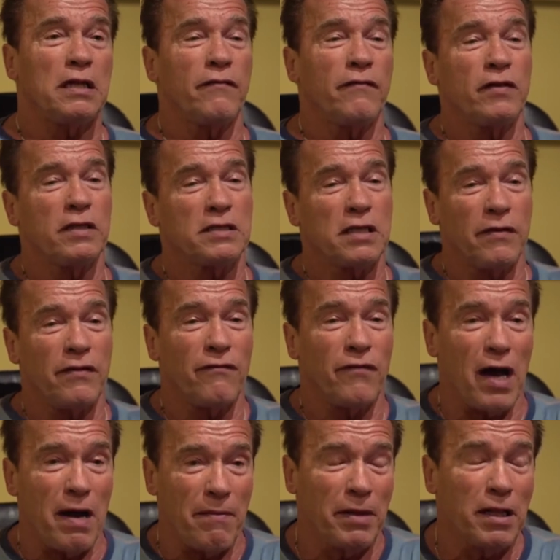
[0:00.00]
that if it's an
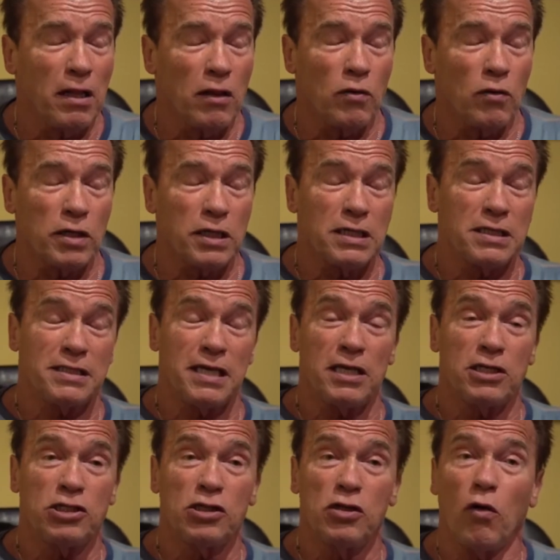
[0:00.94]
environmental
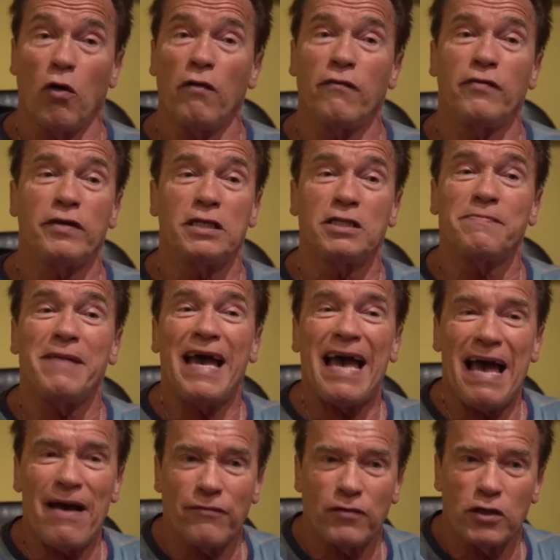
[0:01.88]
organization, or if it is my
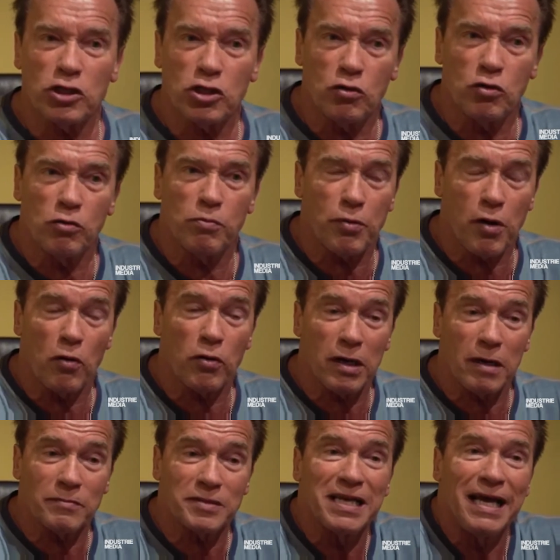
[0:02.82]
after-school
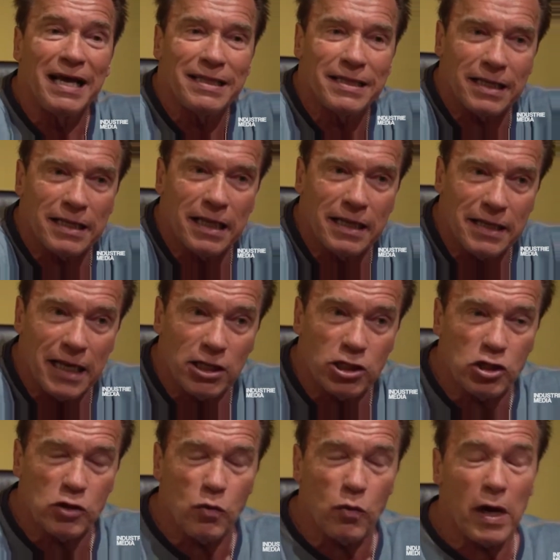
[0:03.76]
programs that are
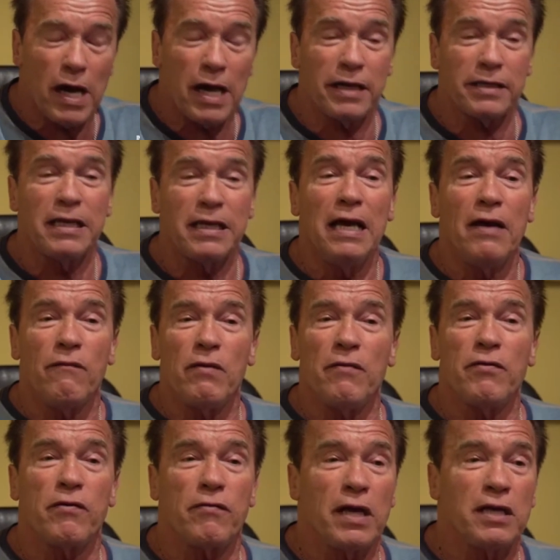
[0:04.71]
nationwide,
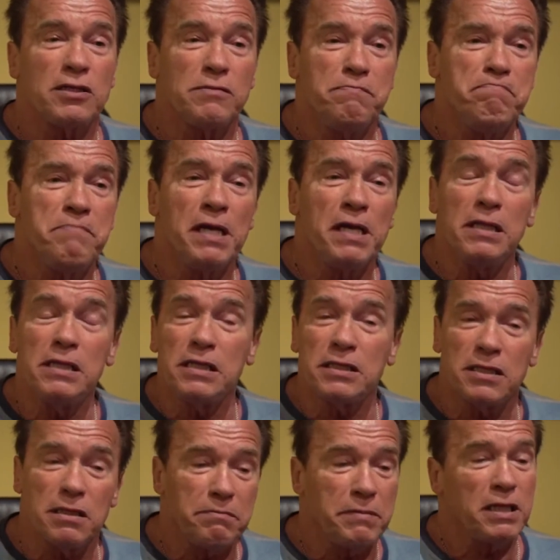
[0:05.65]
where we raise
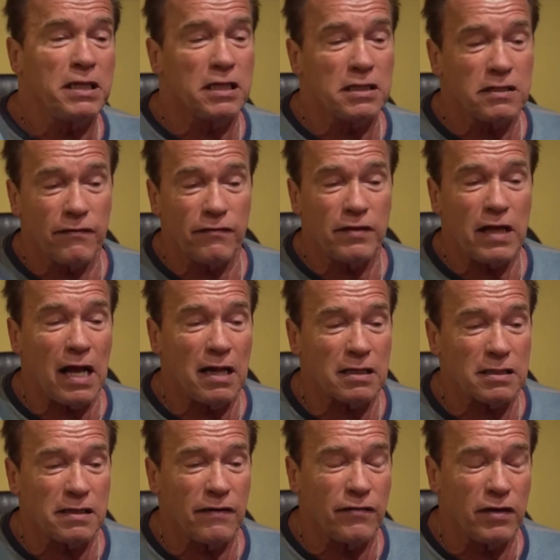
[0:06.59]
millions and millions of
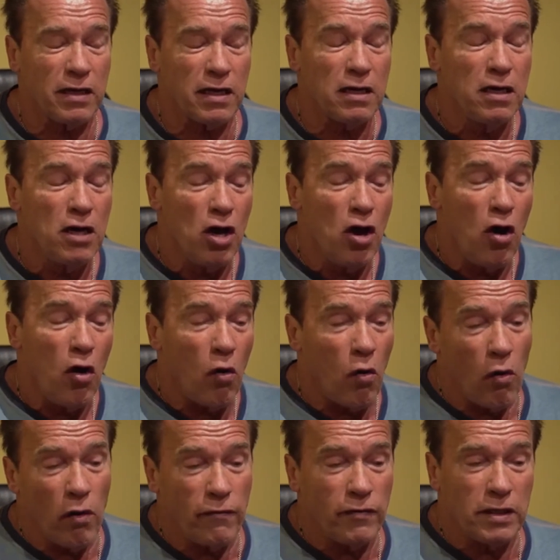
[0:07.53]
dollars every year,
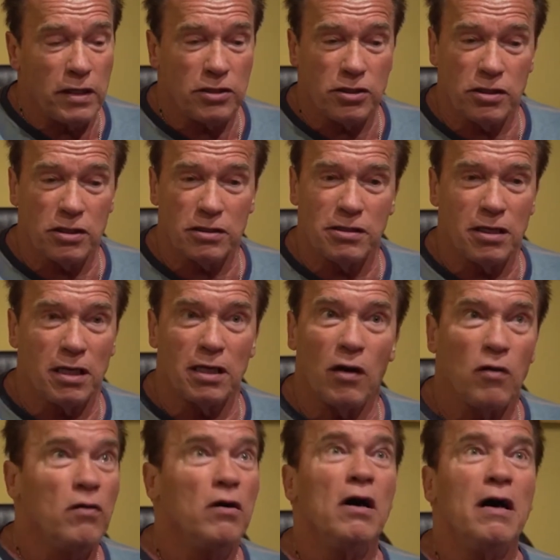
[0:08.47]
or if it is just,
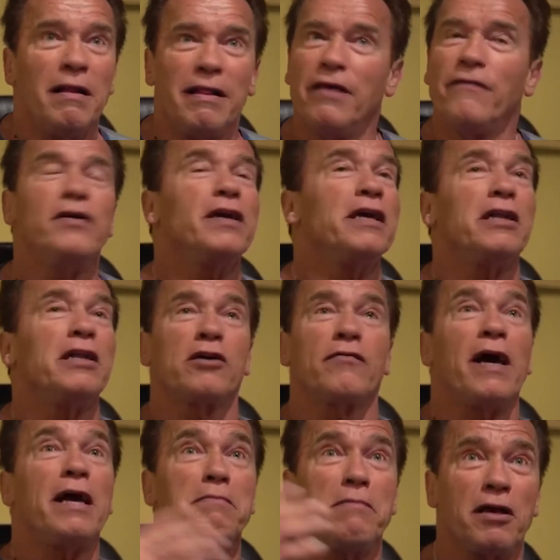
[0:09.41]
living in a
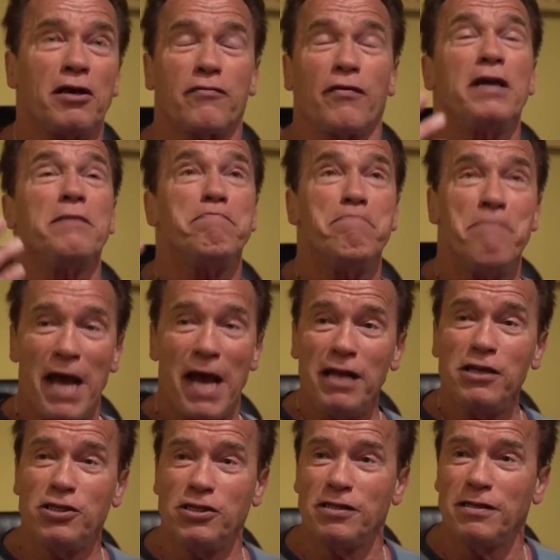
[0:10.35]
great
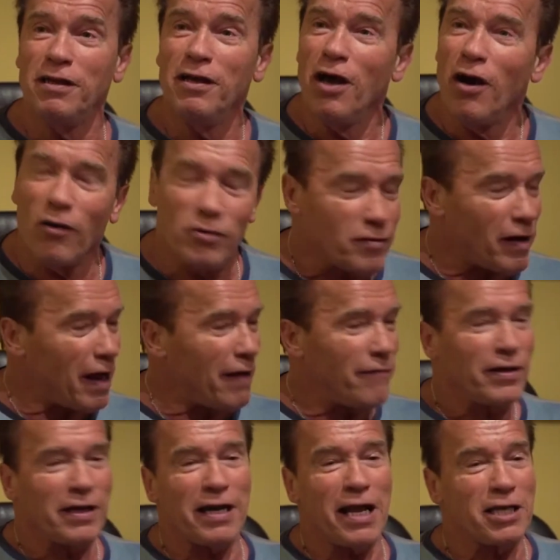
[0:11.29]
mansion or
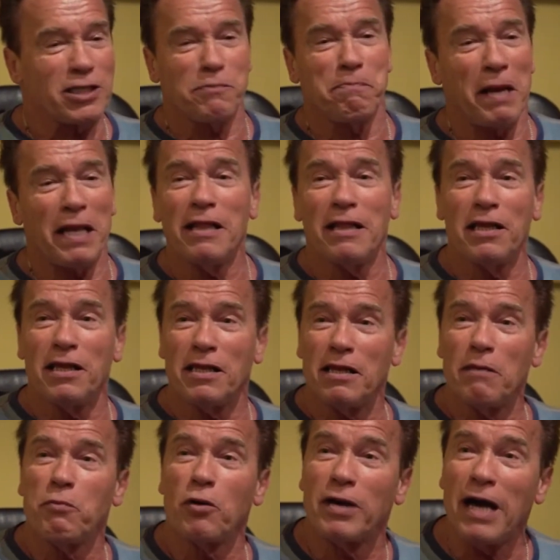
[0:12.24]
driving a nice Bentley
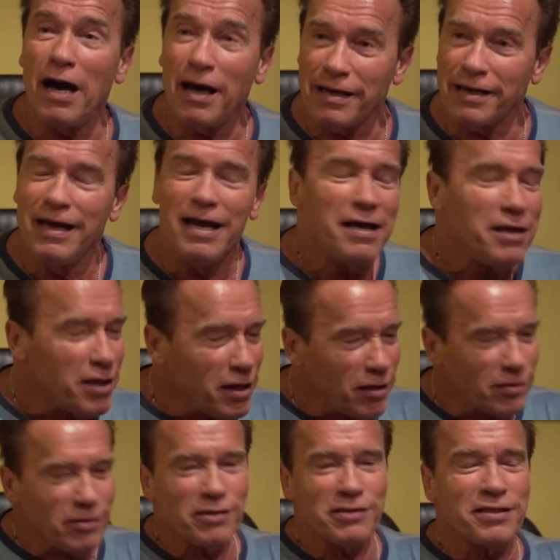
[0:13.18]
and a Bugatti,
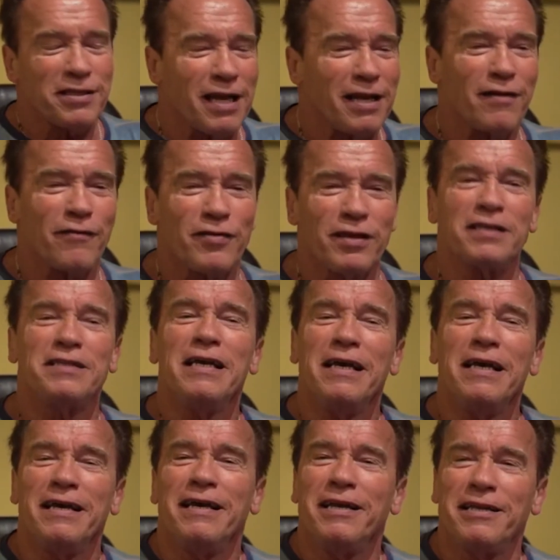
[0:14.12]
this kind of things,
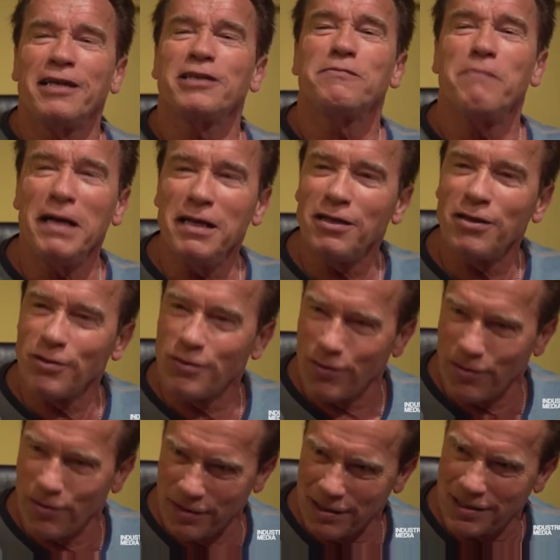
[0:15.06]
it takes money to
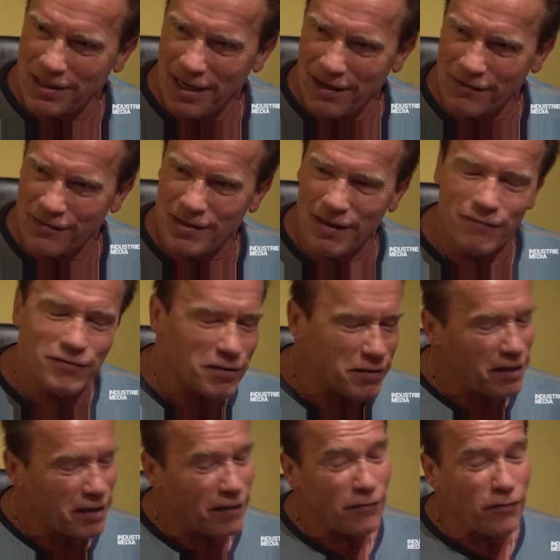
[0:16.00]
do all this kind of stuff.
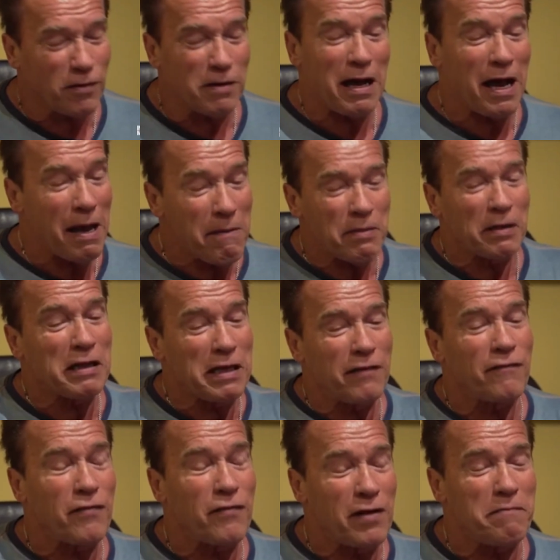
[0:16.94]
So therefore, I
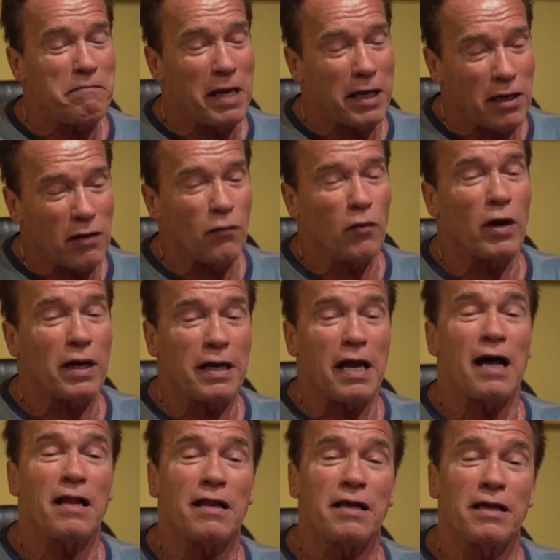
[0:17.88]
believe in making
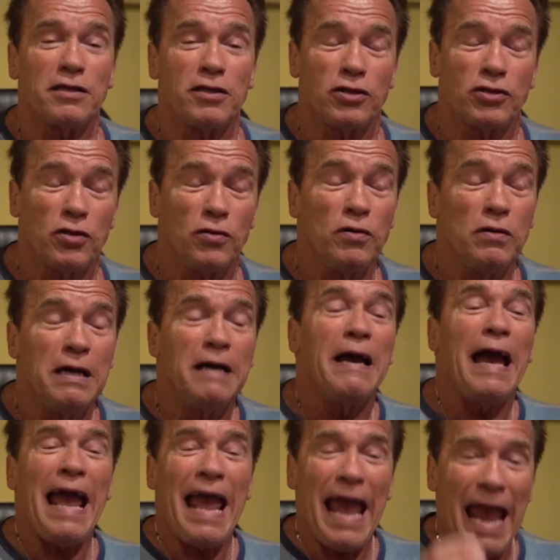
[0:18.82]
$1 into two
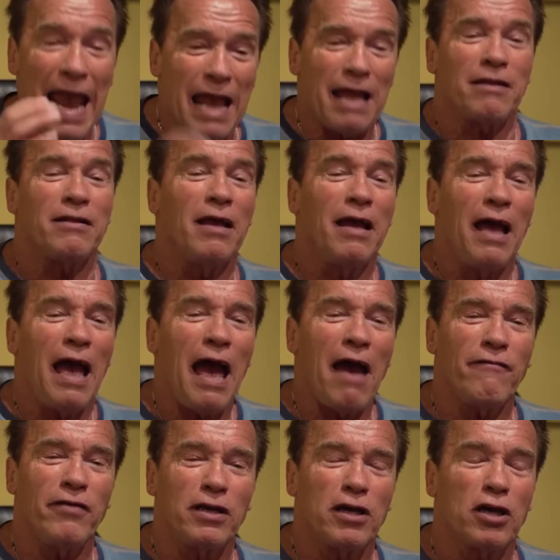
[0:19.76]
and
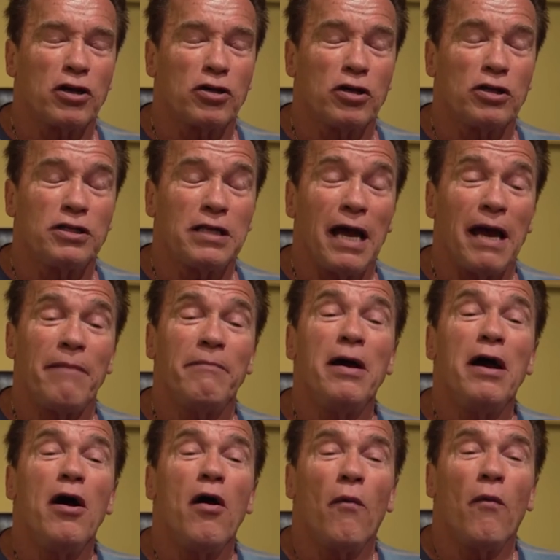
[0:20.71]
having a good
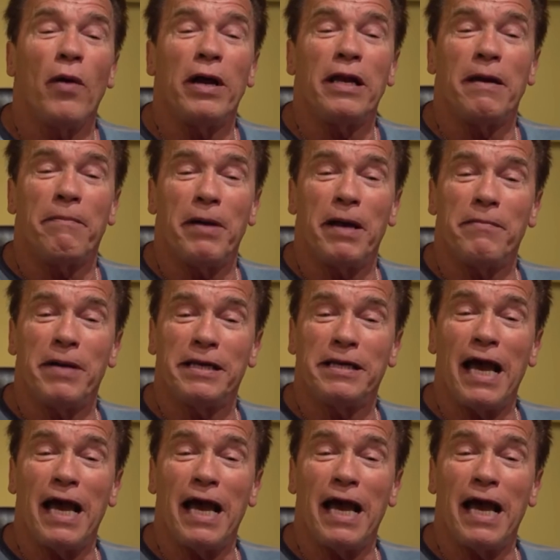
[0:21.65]
time when I pay my